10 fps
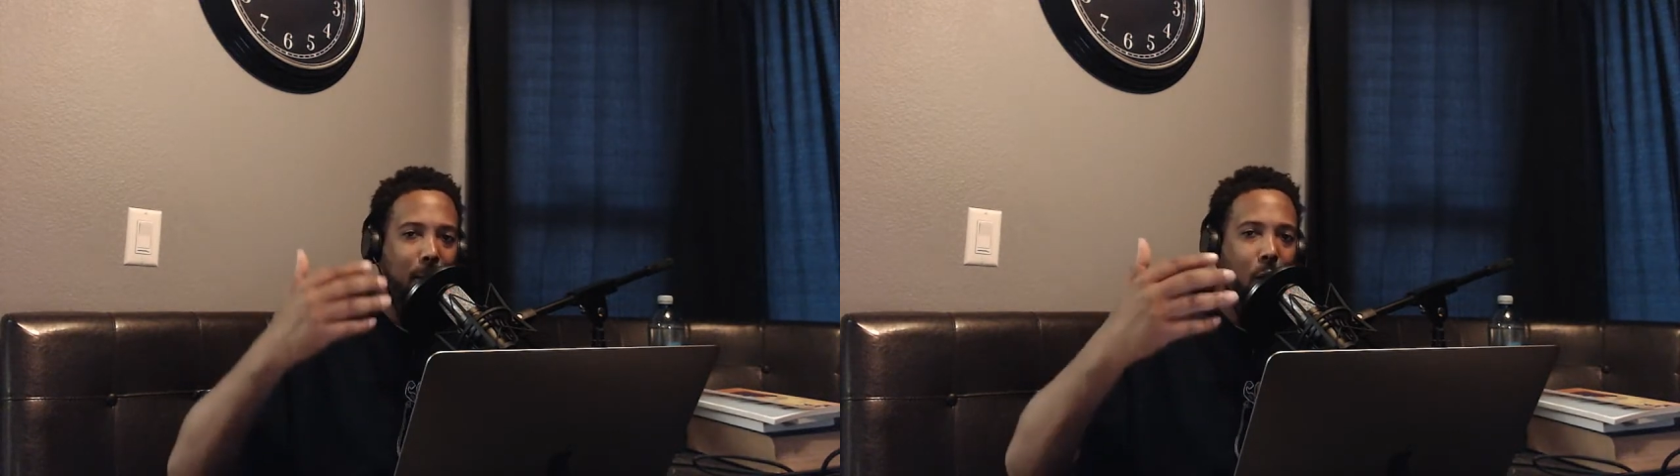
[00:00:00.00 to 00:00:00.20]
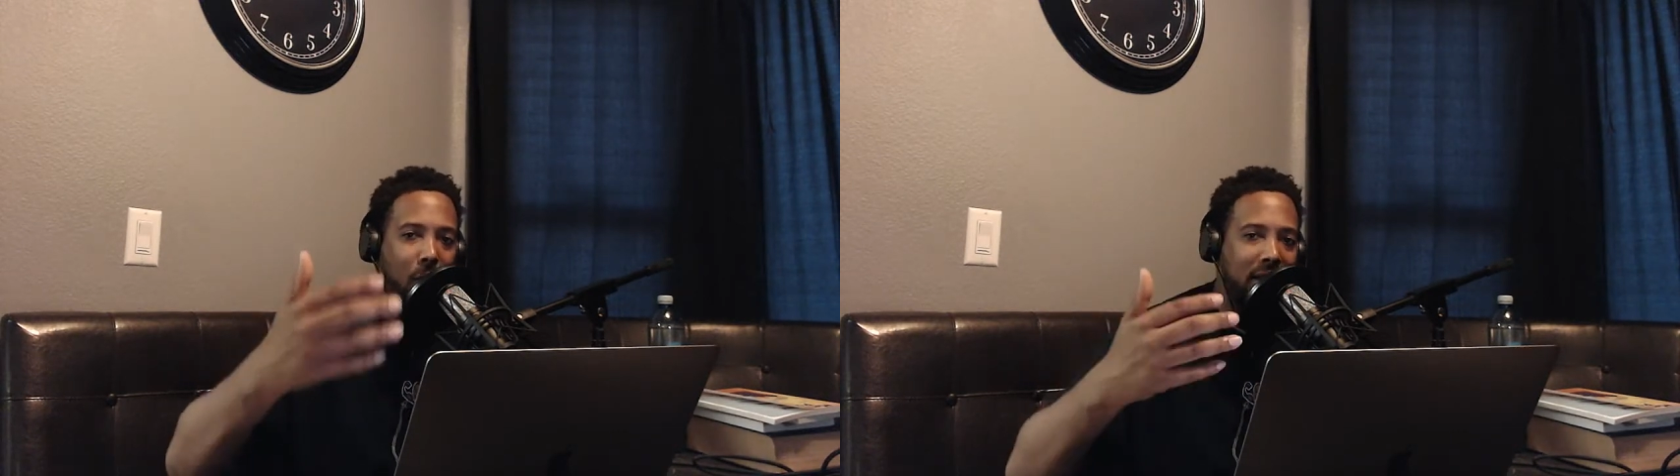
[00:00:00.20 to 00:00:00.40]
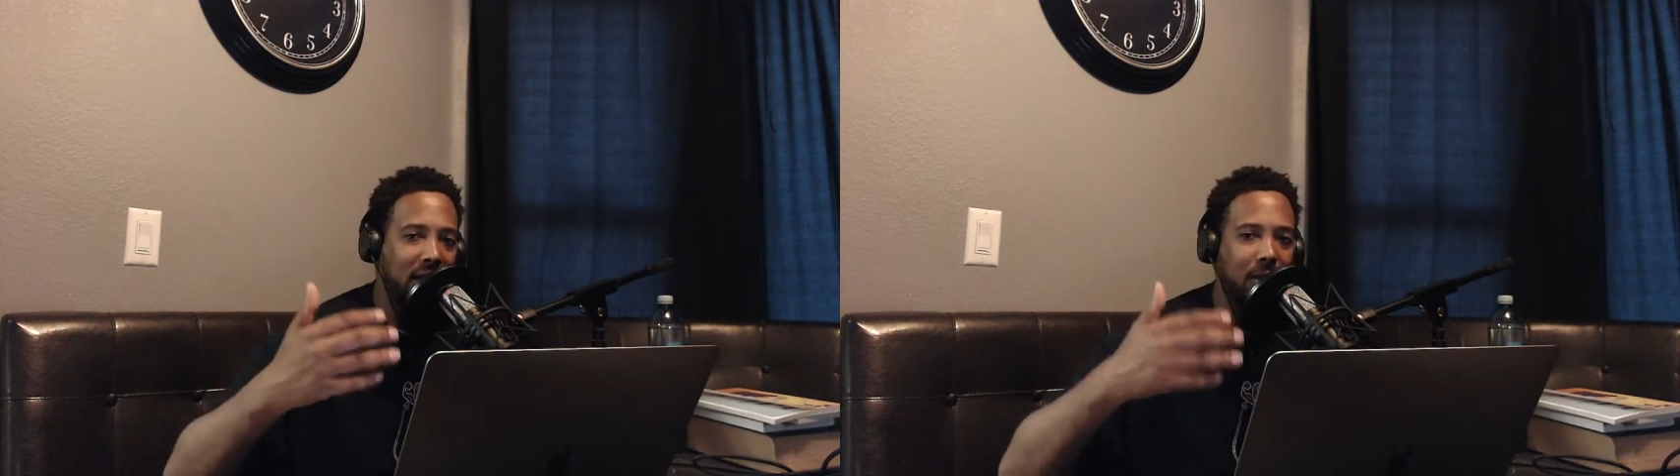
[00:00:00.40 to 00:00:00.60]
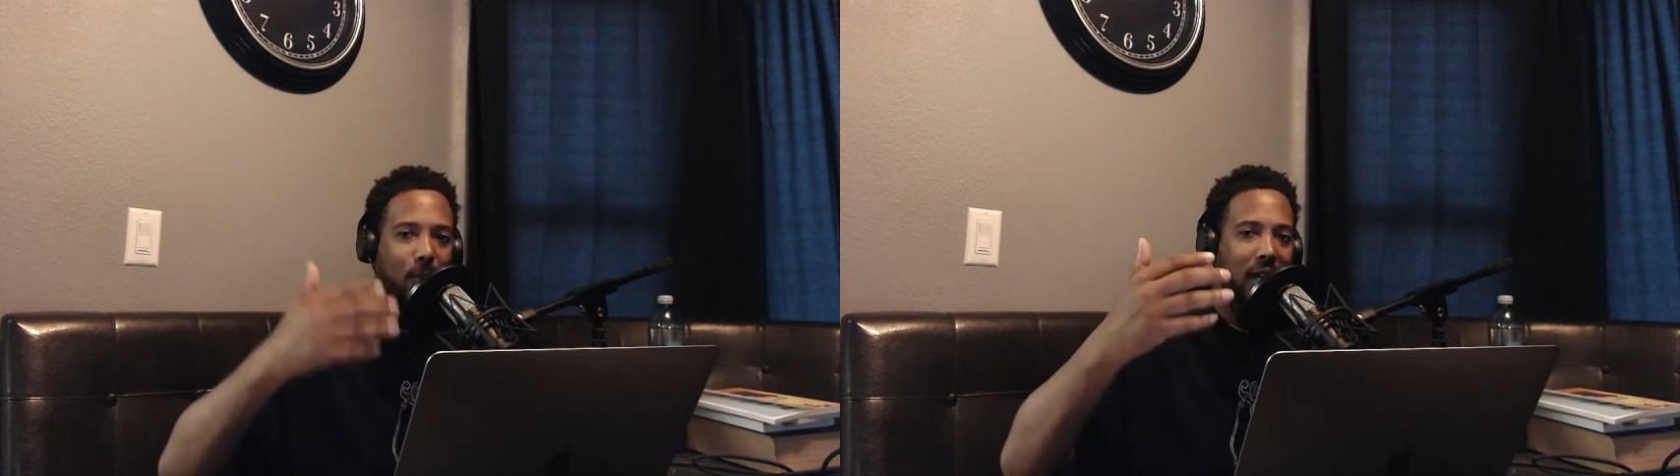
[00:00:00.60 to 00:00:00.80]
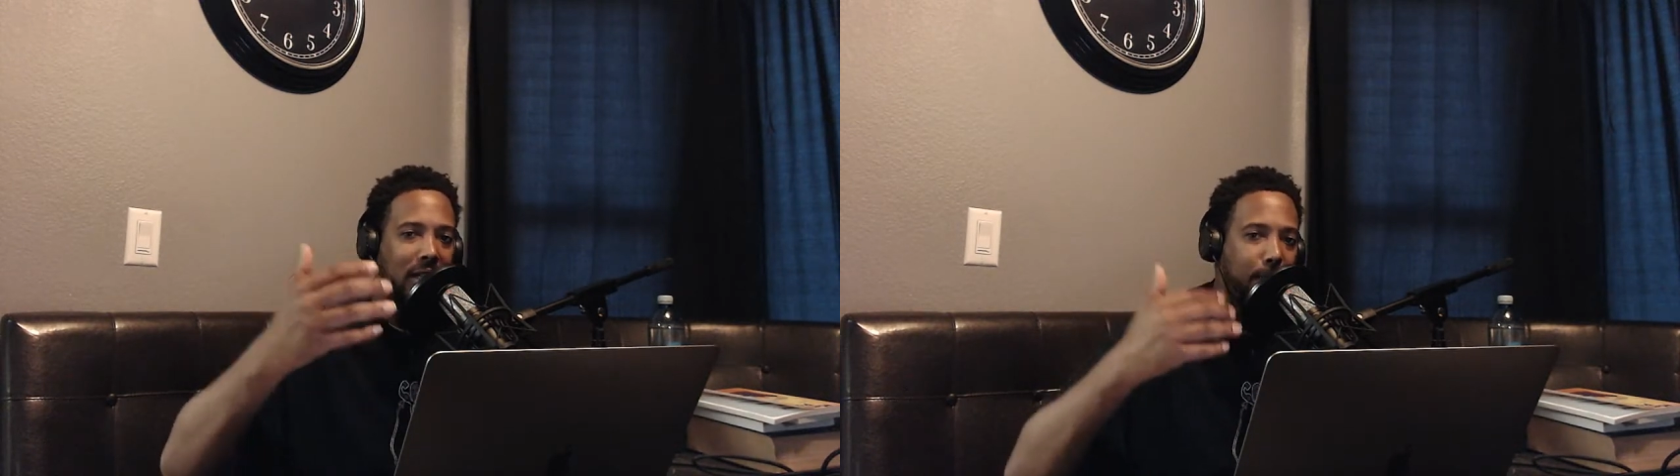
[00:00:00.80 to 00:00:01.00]
about
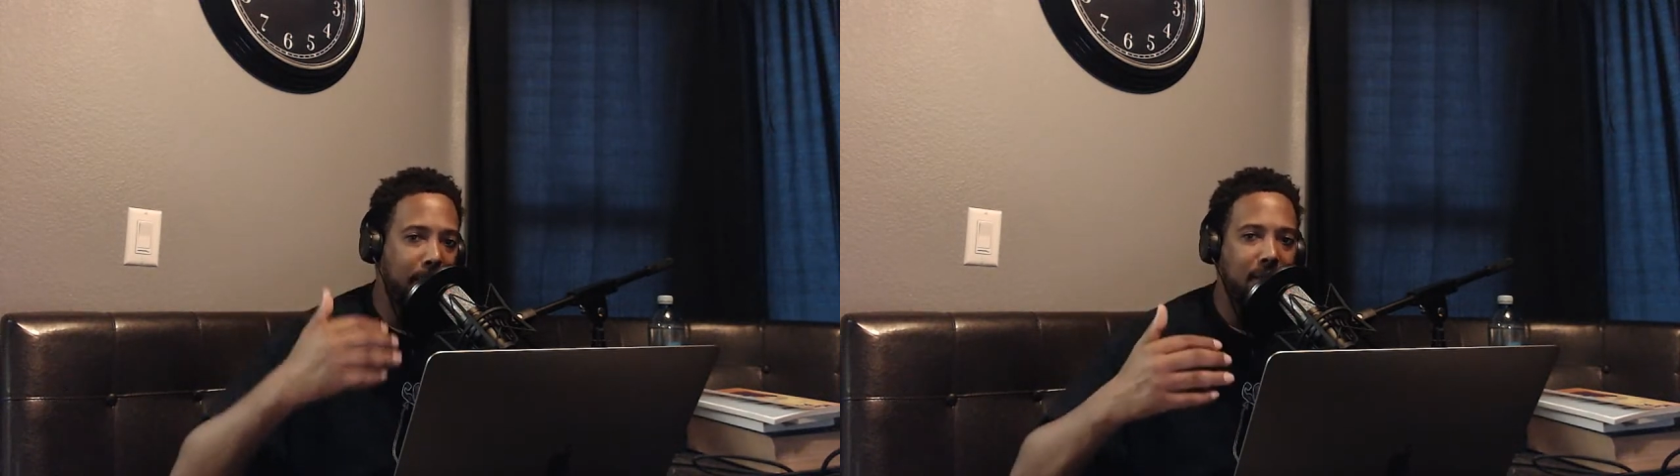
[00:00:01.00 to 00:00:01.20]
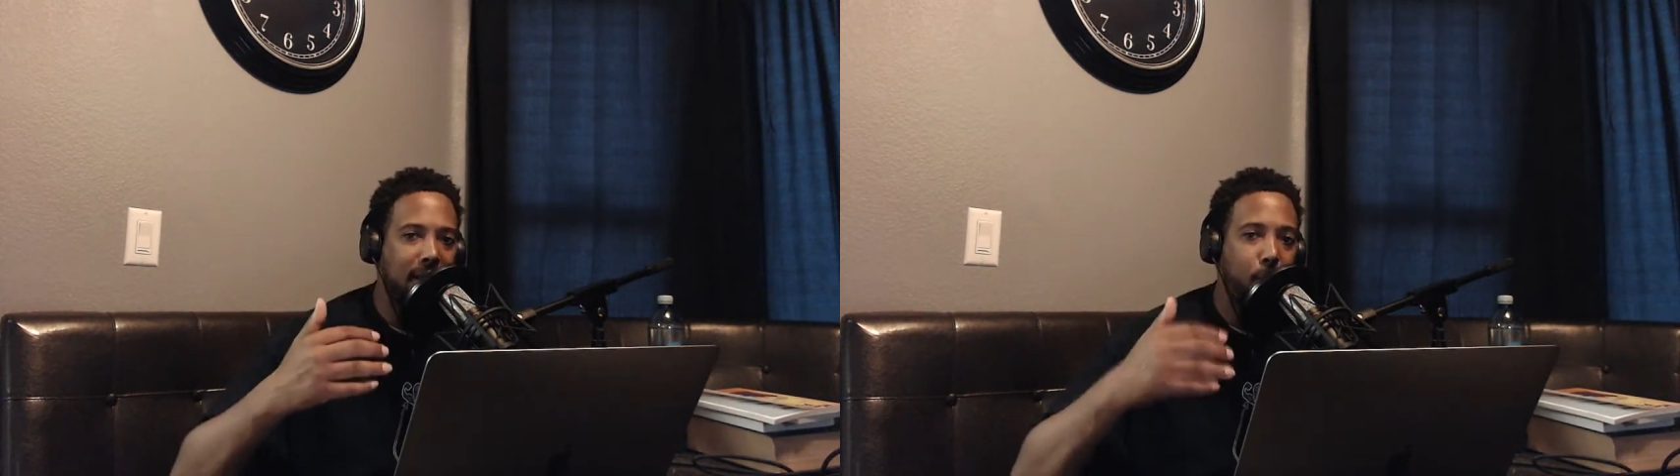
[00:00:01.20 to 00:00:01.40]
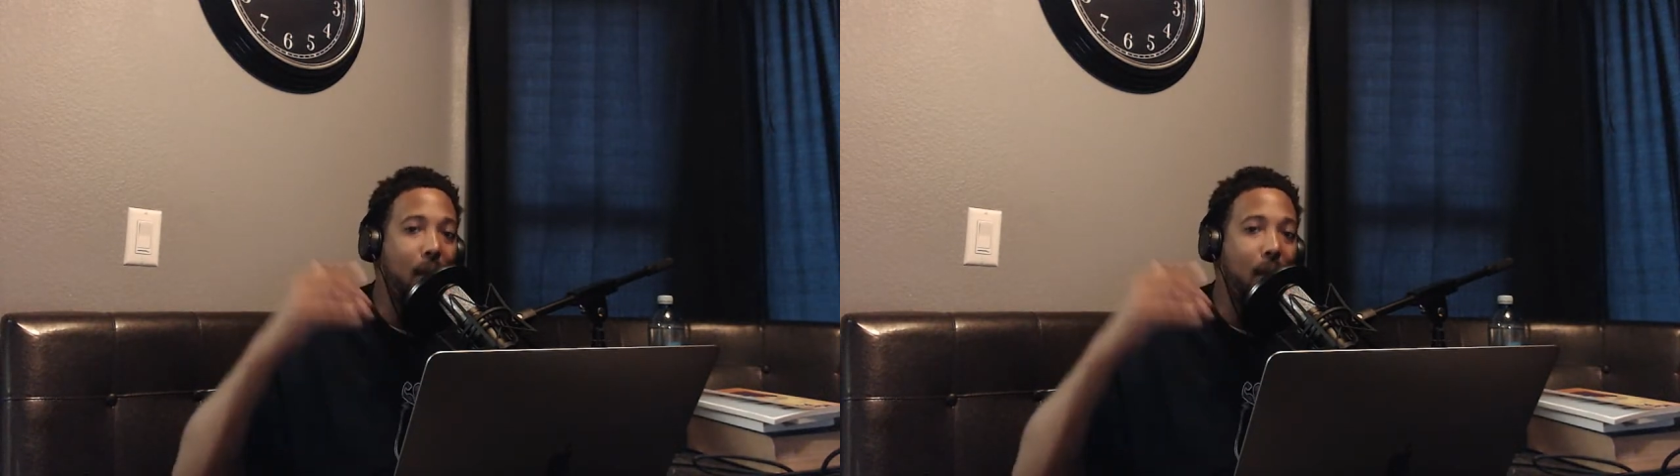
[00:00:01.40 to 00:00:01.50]
racism, white supremacy?